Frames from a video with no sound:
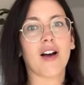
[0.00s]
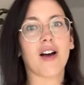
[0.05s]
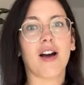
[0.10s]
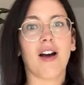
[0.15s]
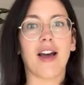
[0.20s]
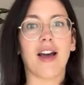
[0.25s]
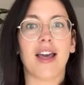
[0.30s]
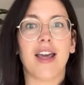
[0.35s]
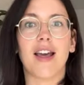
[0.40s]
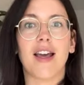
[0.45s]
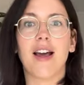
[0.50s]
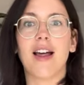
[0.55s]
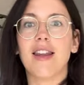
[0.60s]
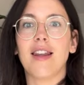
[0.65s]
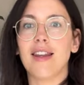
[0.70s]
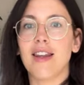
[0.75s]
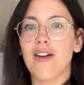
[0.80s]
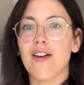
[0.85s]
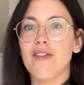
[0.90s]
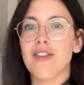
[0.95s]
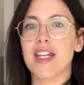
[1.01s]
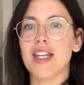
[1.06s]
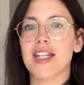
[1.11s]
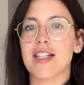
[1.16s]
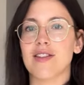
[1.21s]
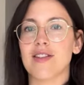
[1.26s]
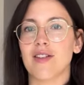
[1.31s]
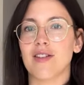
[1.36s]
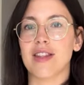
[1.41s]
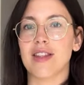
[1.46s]
I love that it's
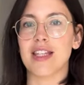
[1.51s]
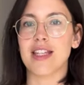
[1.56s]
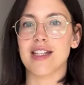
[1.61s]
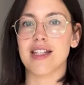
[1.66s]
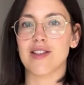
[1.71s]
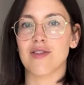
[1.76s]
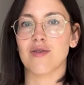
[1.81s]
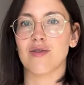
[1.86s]
got these